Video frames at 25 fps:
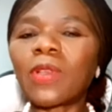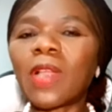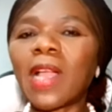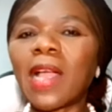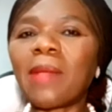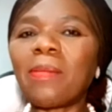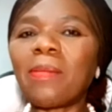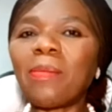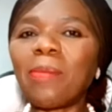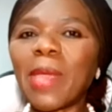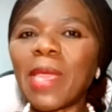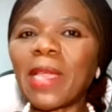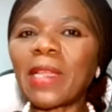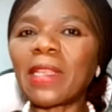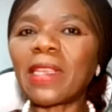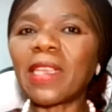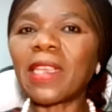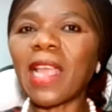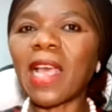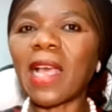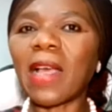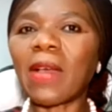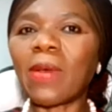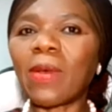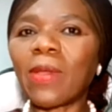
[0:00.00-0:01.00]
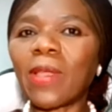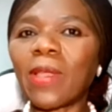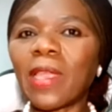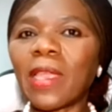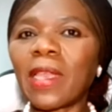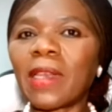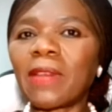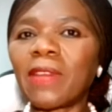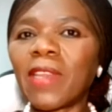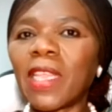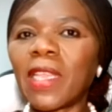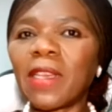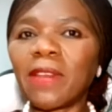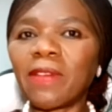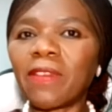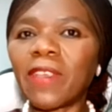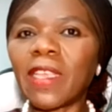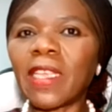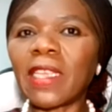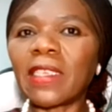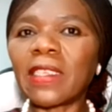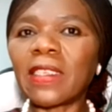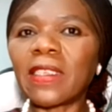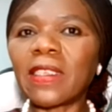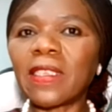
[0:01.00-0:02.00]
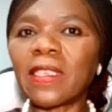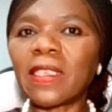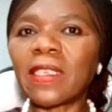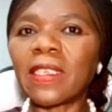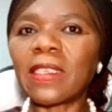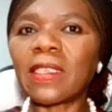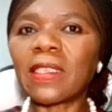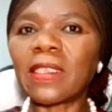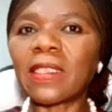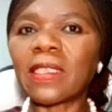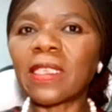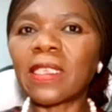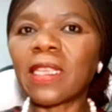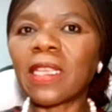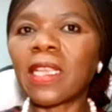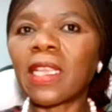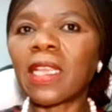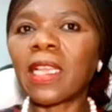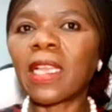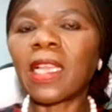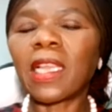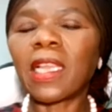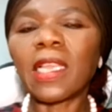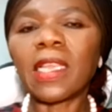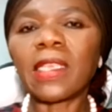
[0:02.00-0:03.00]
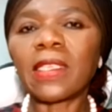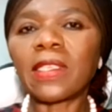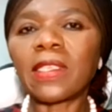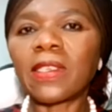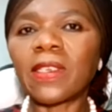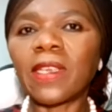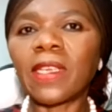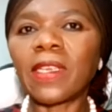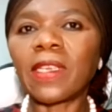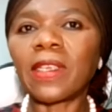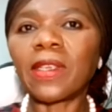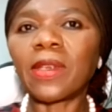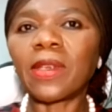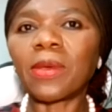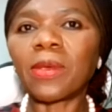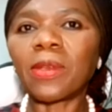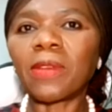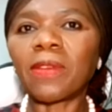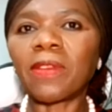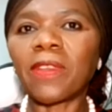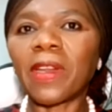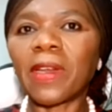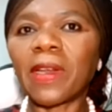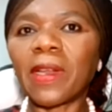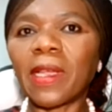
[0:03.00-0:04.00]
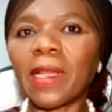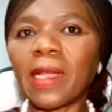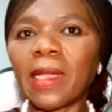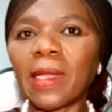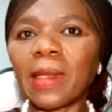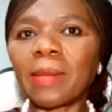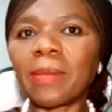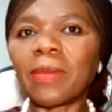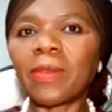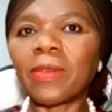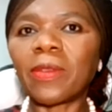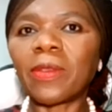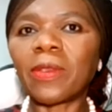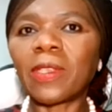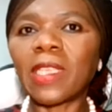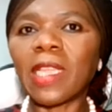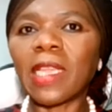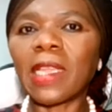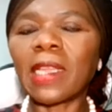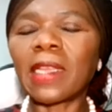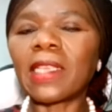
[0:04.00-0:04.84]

To come back now and invent this is really not very helpful.